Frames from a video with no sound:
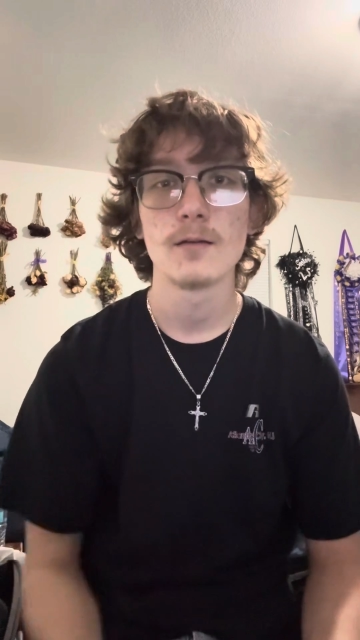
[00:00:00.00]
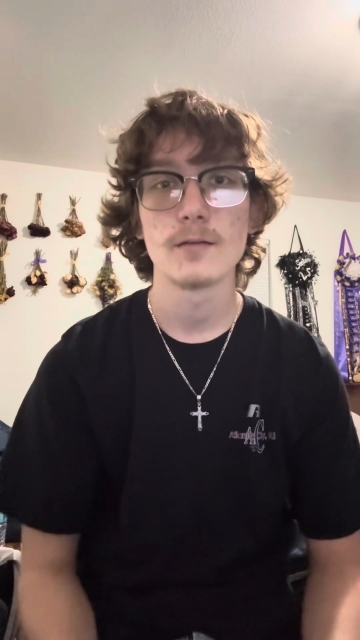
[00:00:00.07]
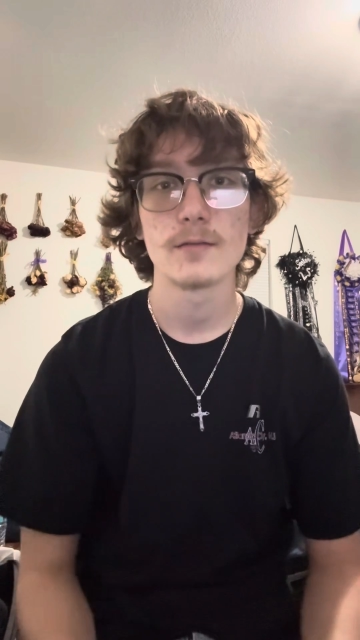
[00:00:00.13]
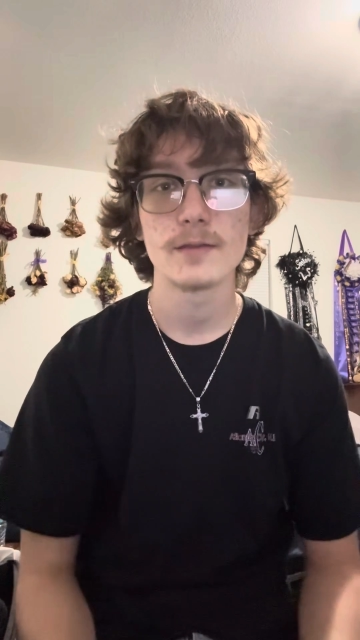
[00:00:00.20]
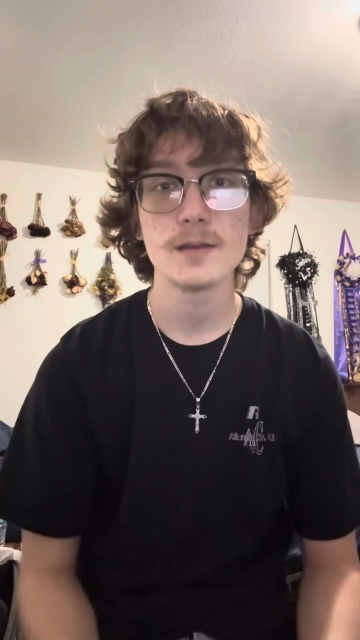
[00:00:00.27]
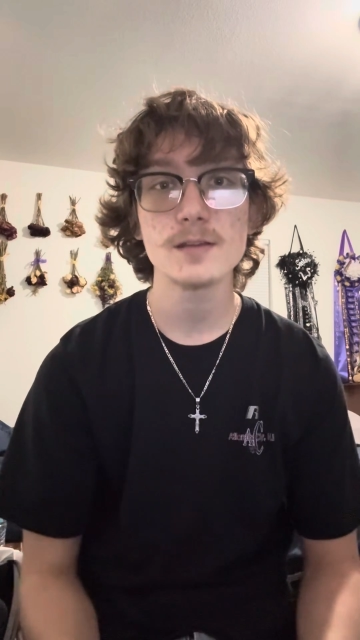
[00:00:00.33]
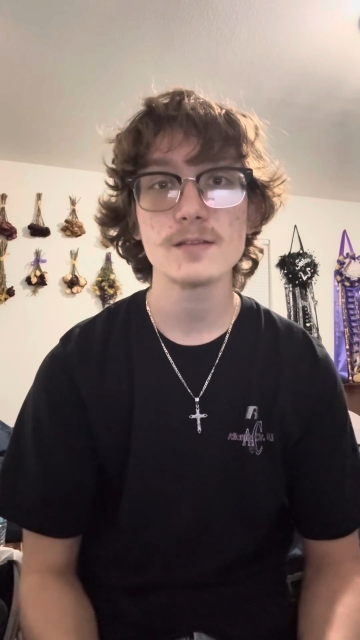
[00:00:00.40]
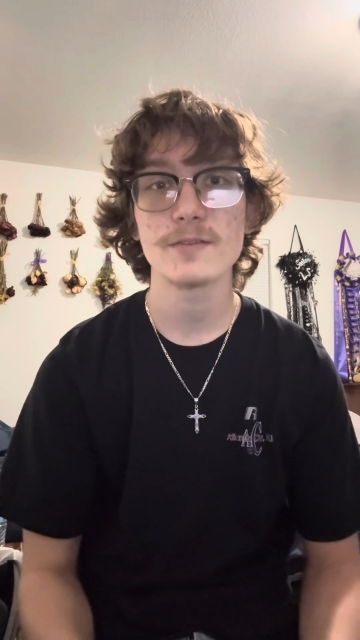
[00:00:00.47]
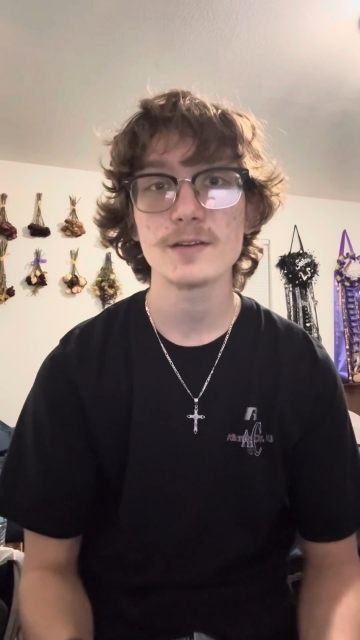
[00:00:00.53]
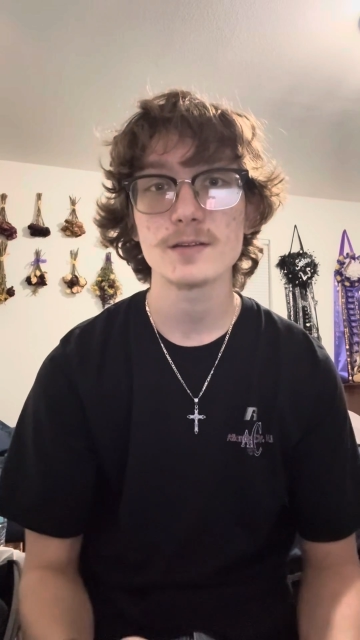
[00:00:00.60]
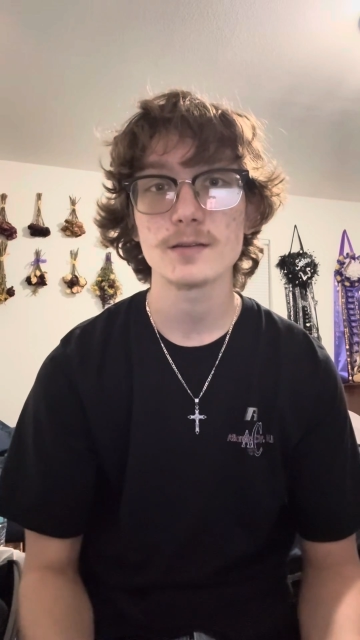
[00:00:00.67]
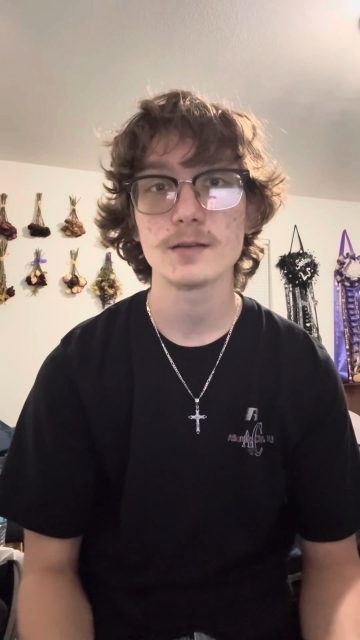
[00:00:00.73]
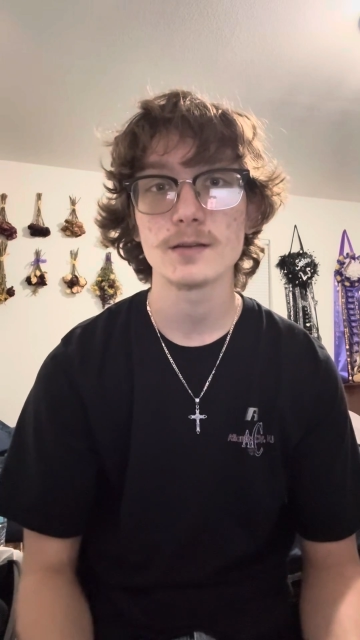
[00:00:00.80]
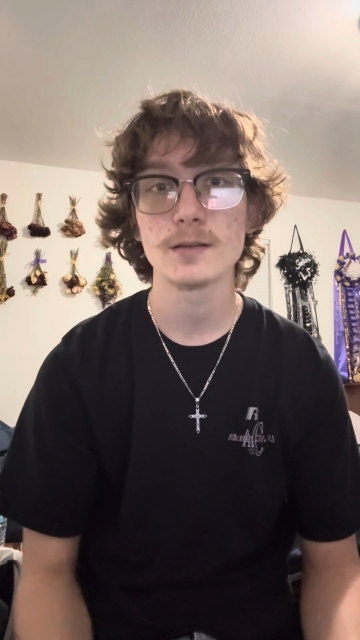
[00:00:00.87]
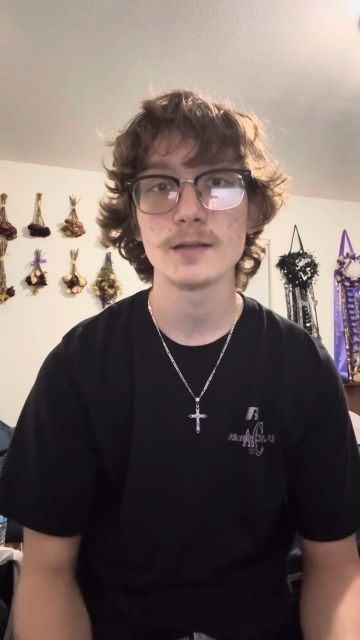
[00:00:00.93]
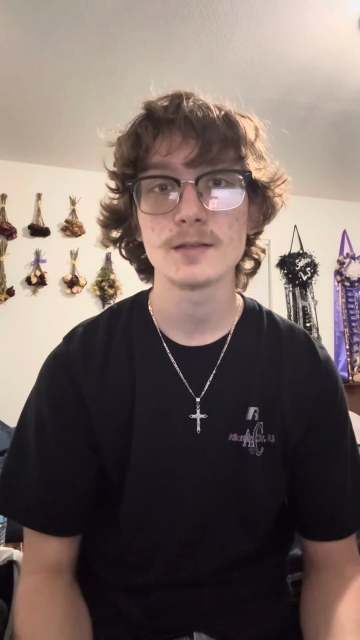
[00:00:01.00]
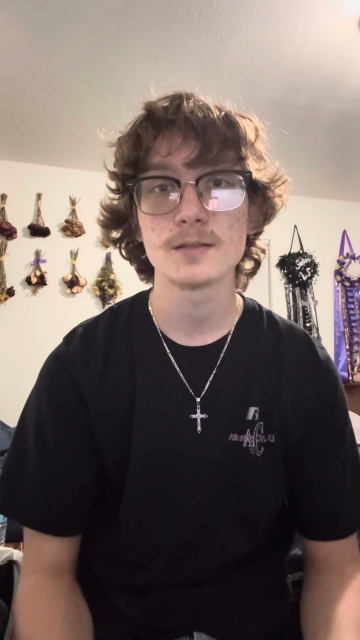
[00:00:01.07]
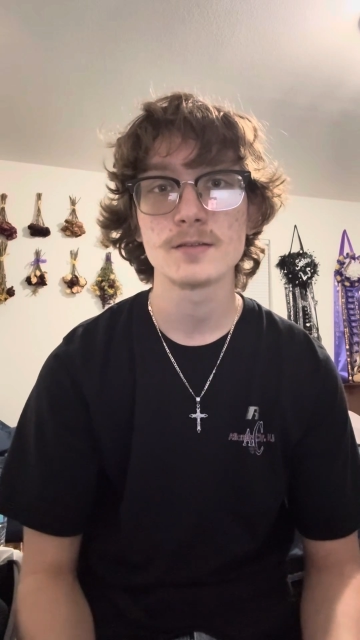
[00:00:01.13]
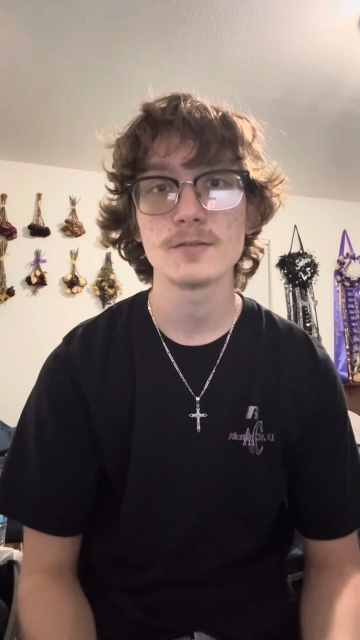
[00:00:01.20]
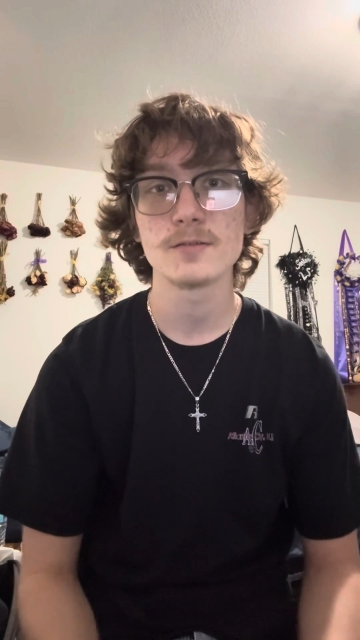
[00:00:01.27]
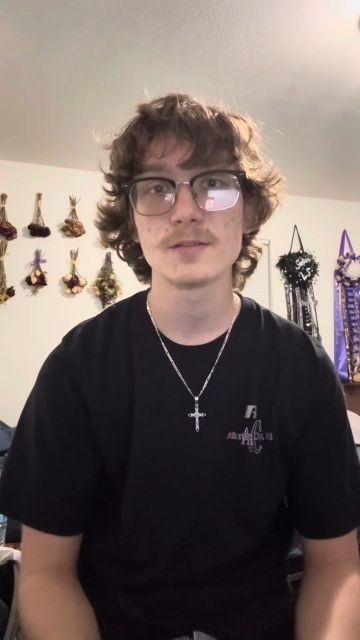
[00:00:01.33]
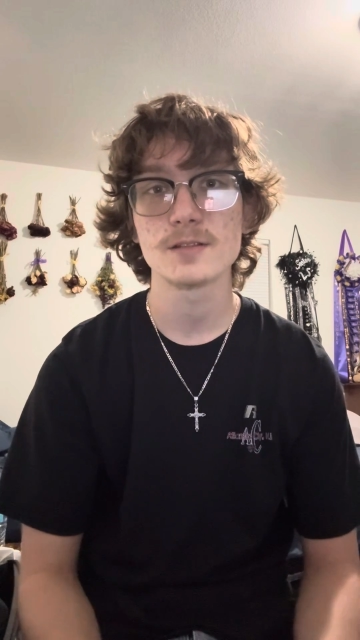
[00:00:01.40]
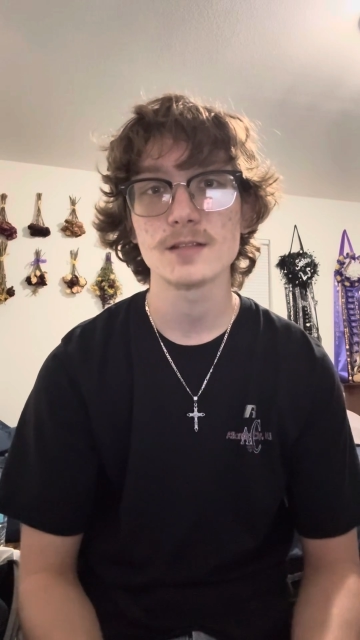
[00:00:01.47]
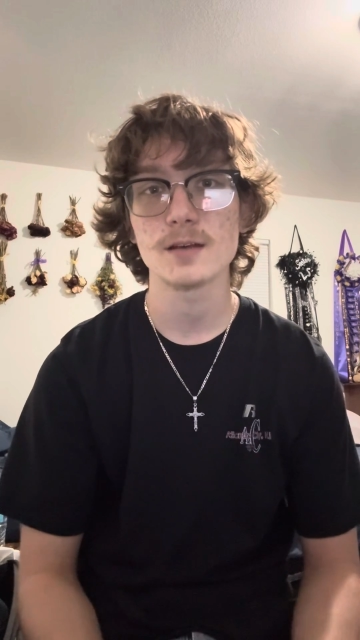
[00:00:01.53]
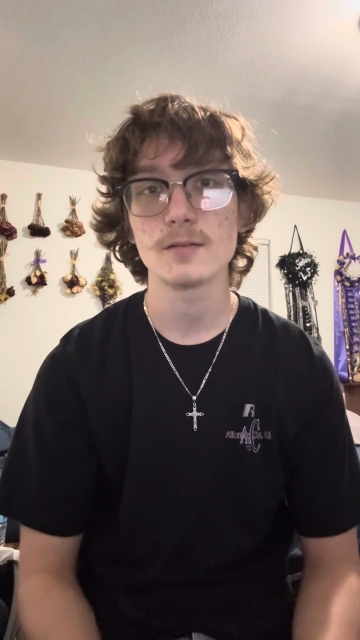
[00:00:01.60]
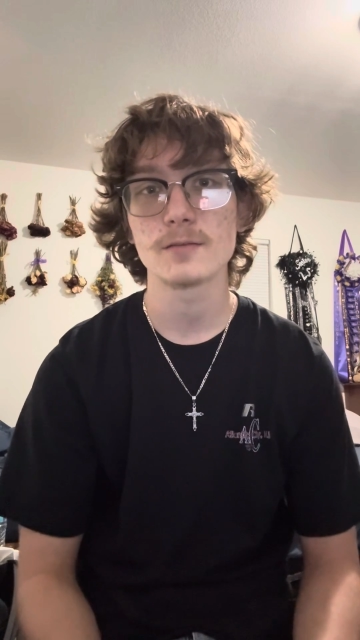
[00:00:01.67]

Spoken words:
This eventually leads to cell